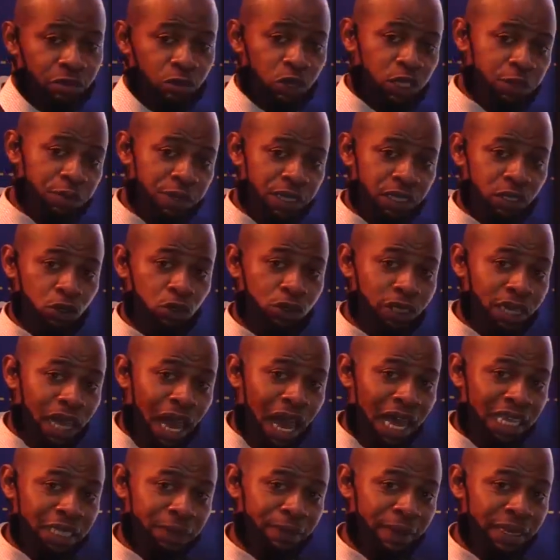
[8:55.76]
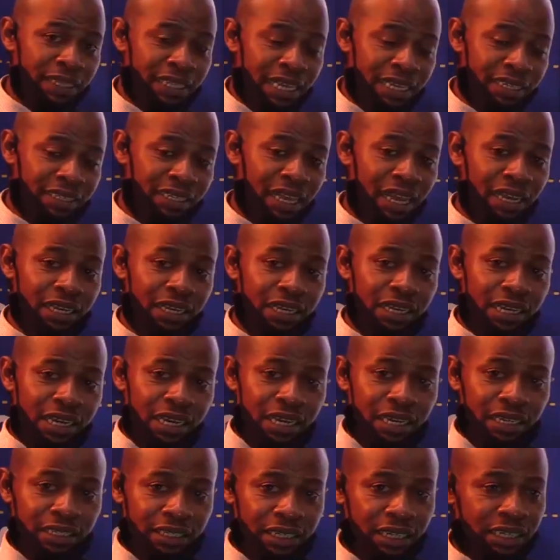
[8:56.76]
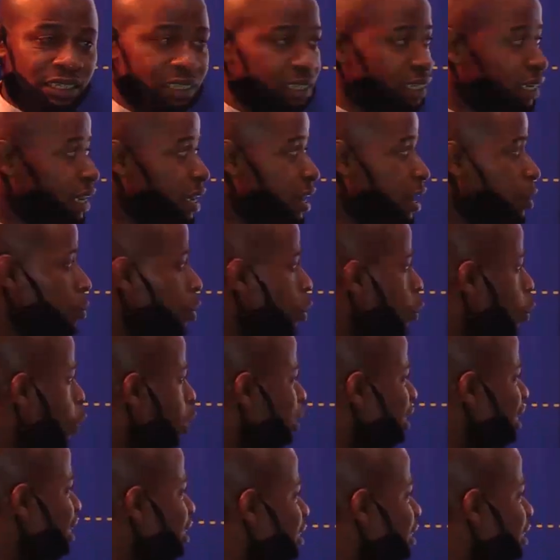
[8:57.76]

which means Unda has spent exactly 60 naira. But what